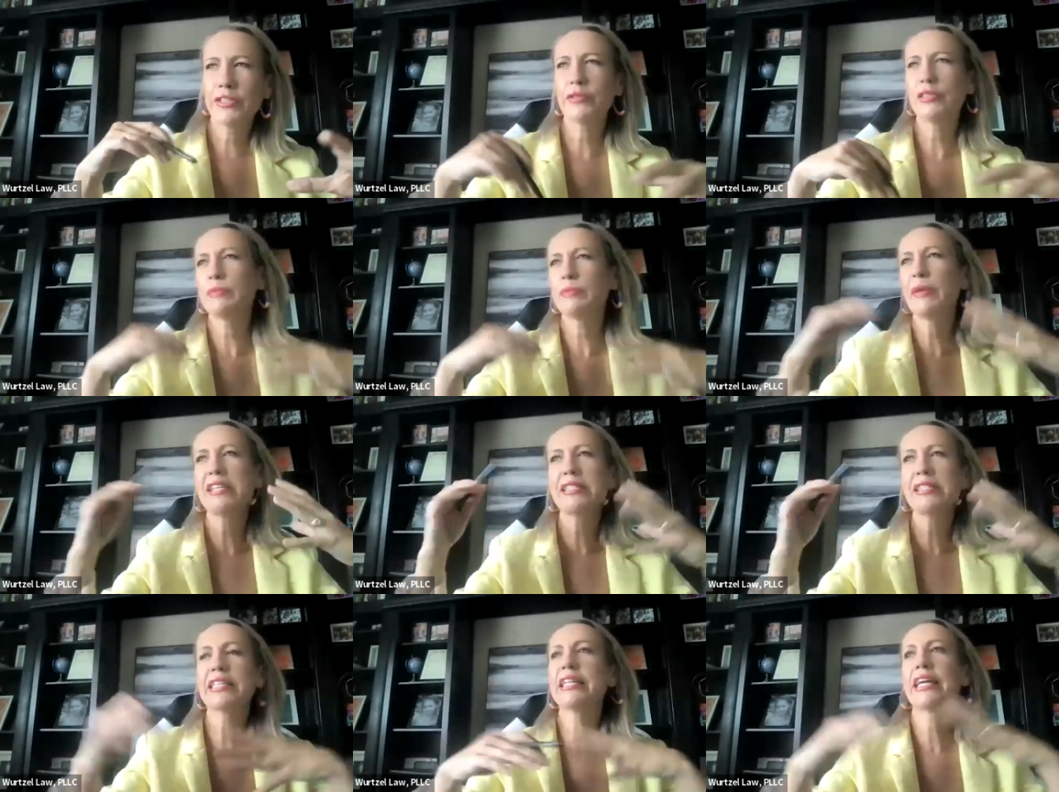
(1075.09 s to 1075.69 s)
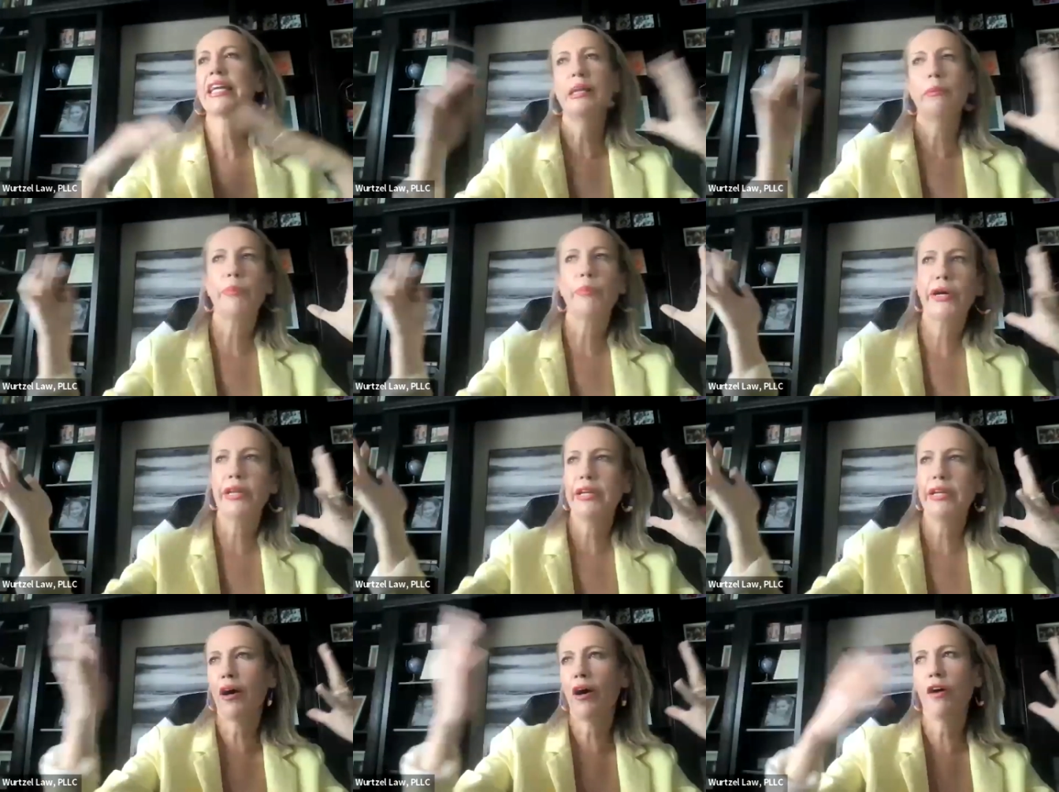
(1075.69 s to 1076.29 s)
So it's basically going to
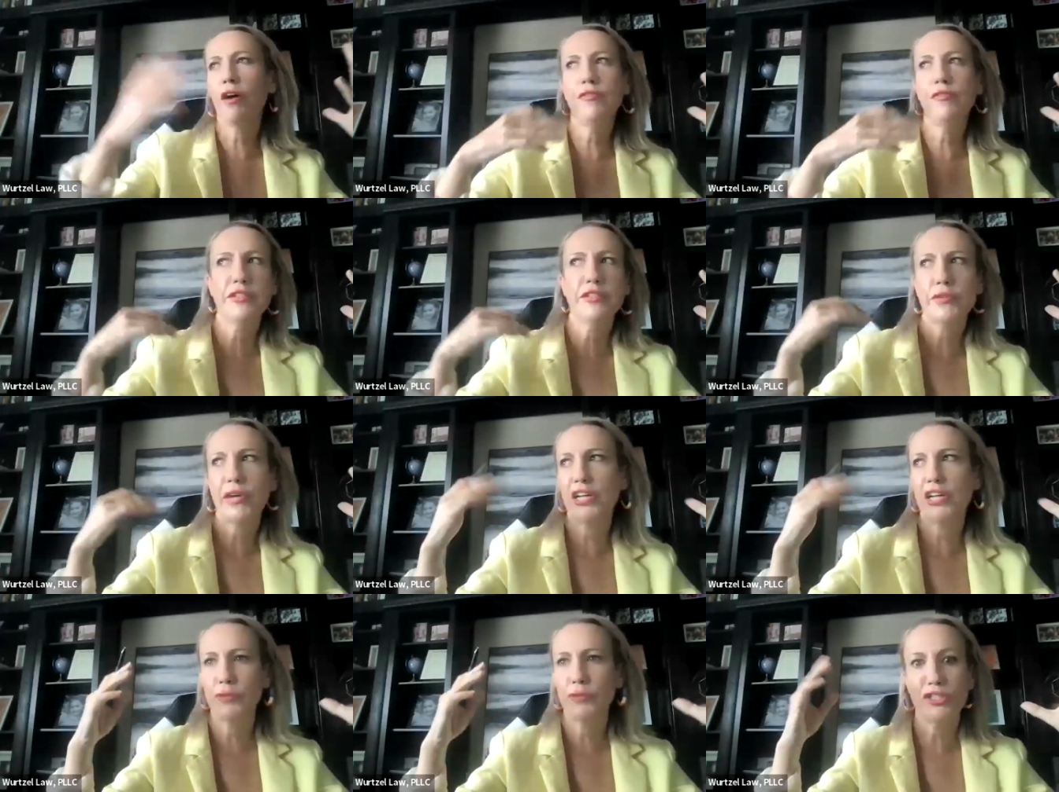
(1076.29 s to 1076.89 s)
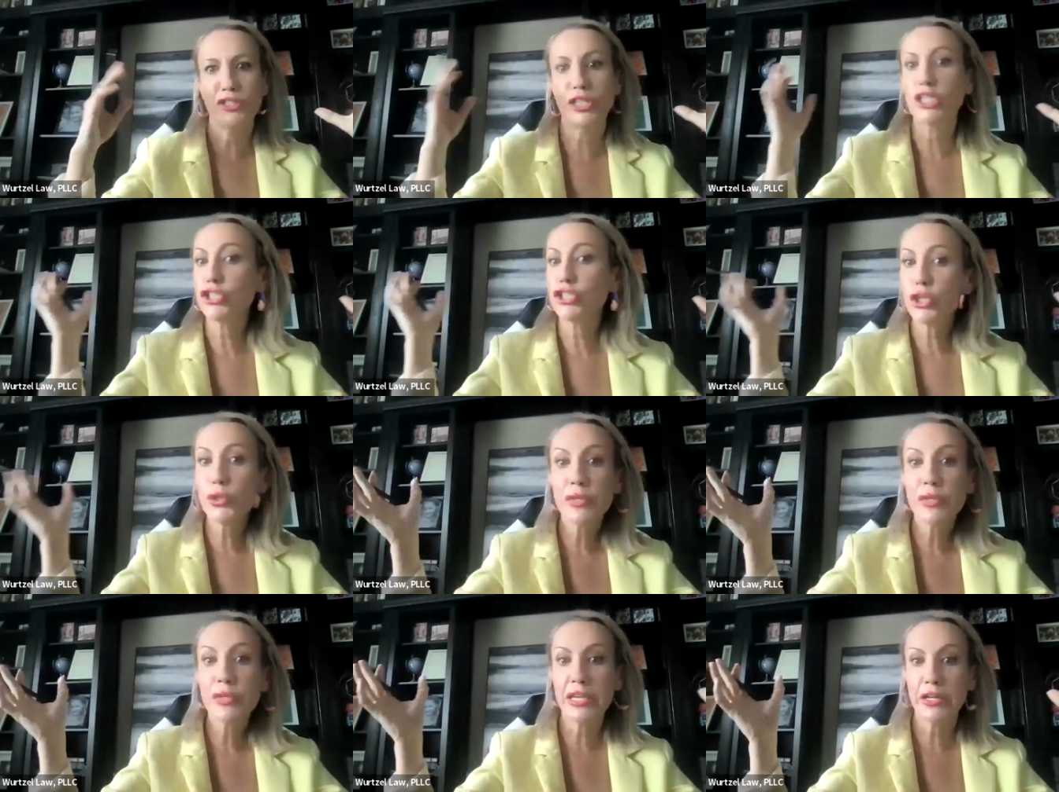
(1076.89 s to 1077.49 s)
put it off his graduation like
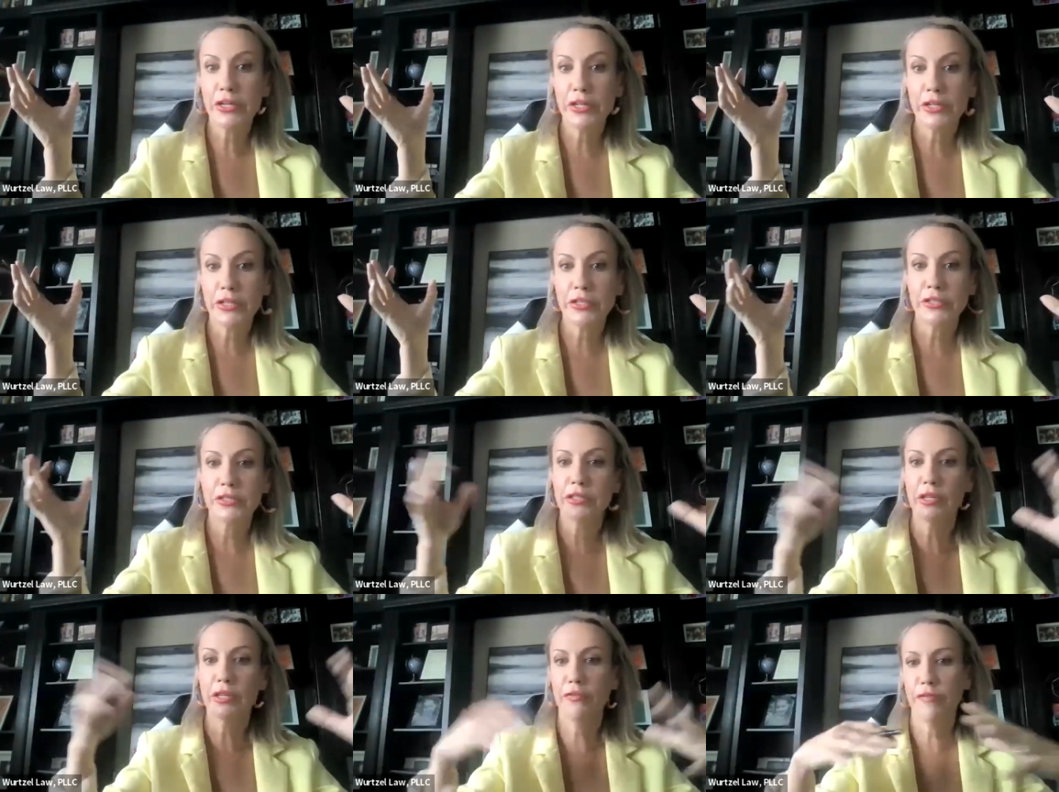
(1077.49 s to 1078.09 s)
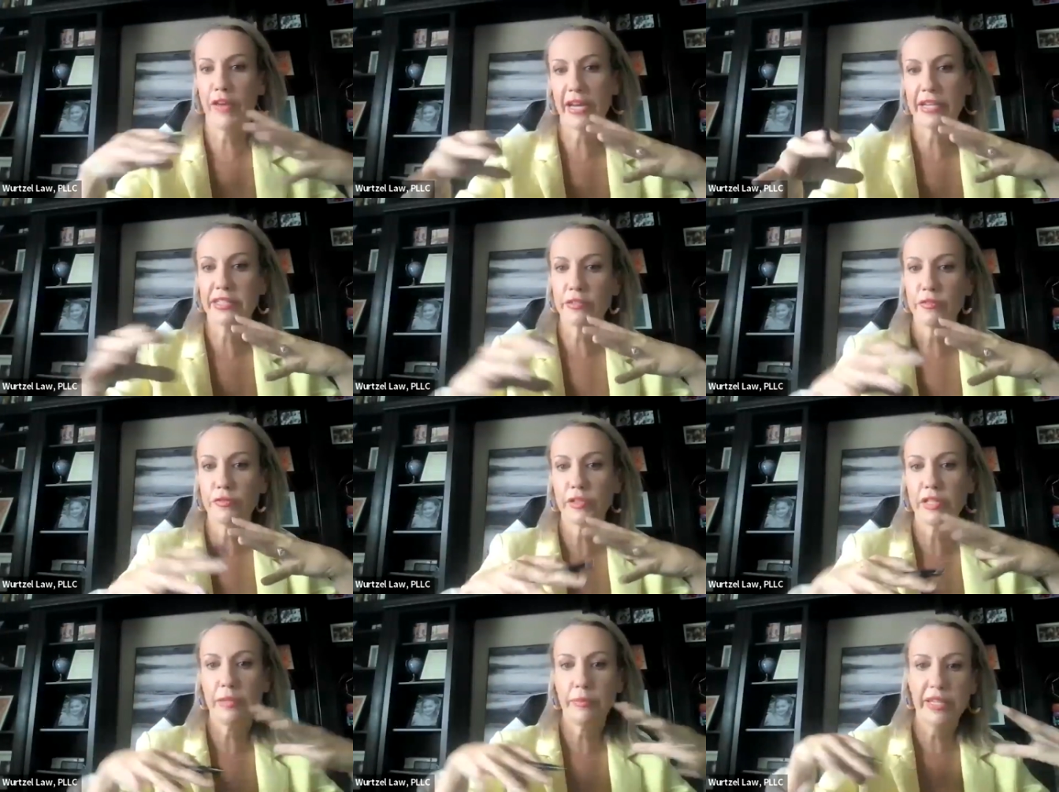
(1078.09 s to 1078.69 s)
2 years
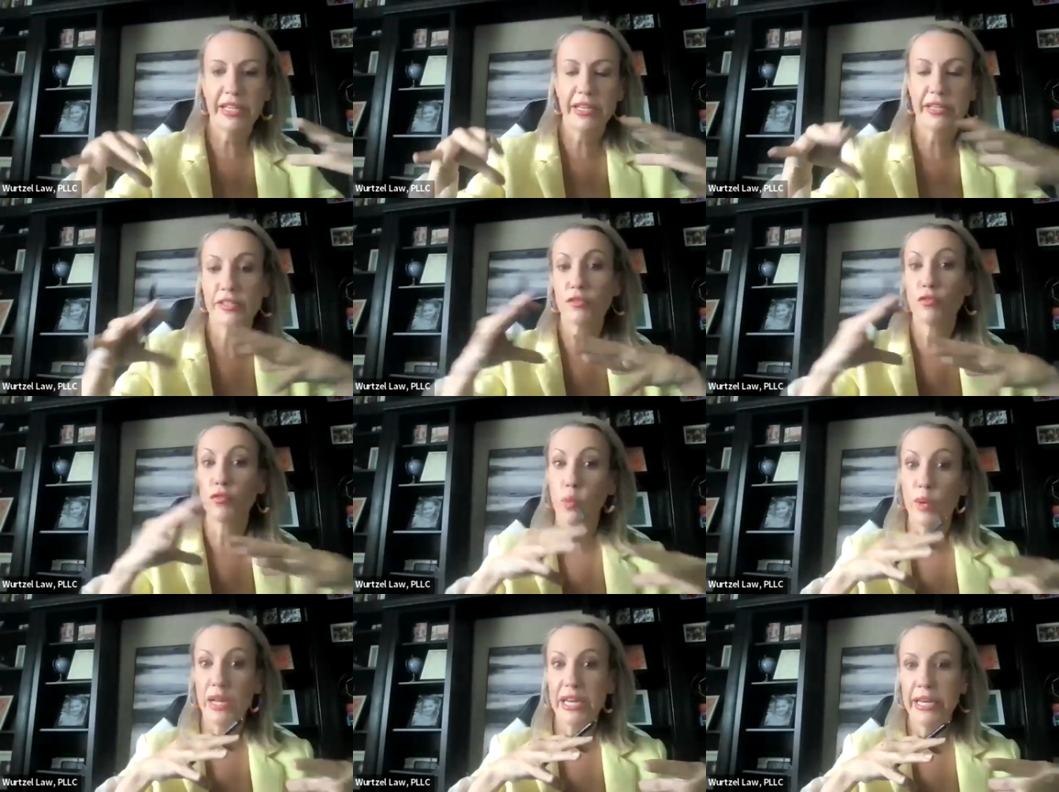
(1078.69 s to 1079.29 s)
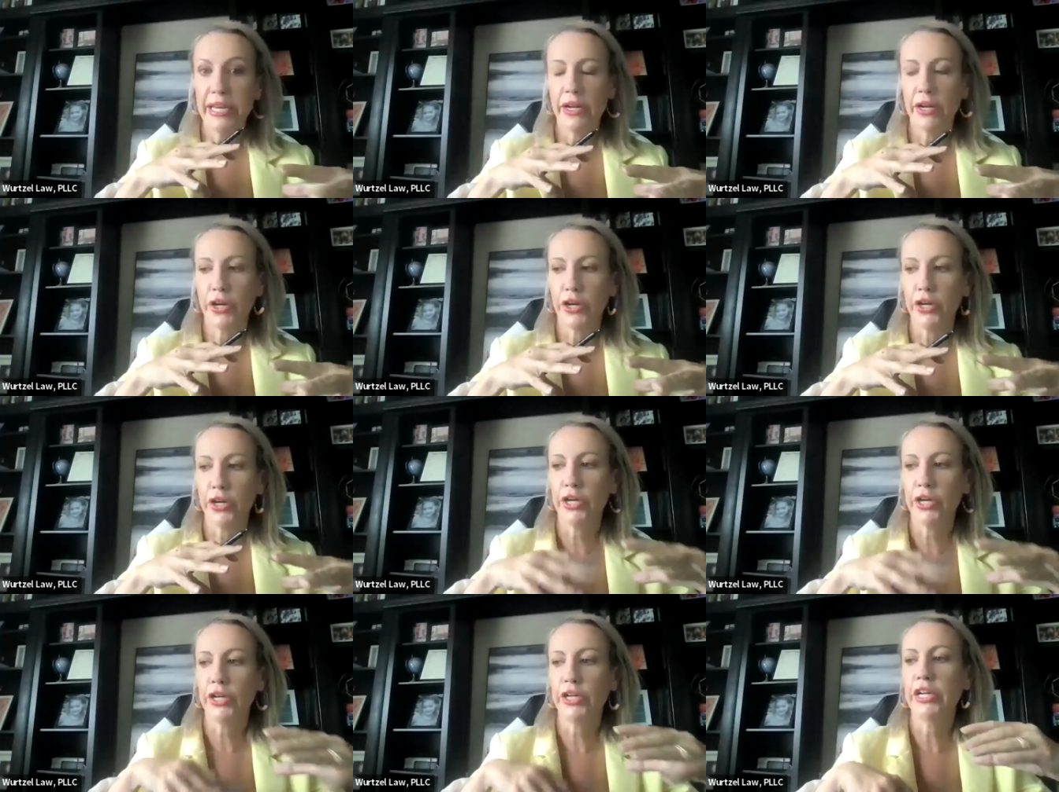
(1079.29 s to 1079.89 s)
effectively because of when it
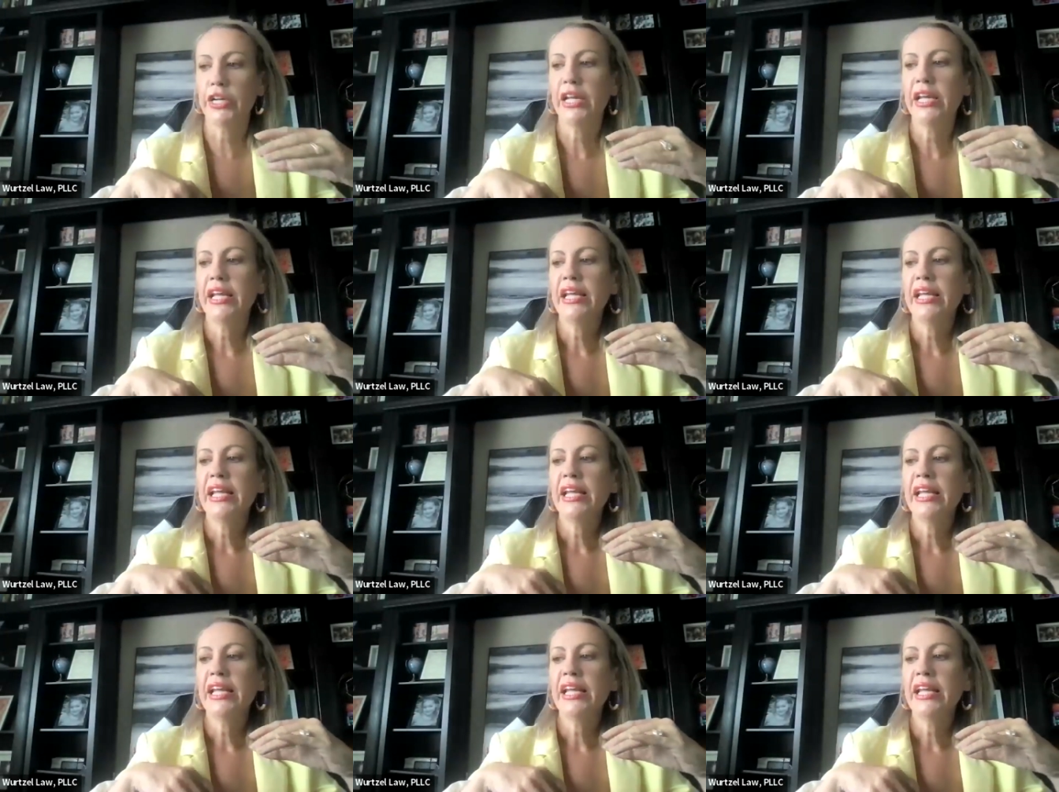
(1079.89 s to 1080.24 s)
occurred.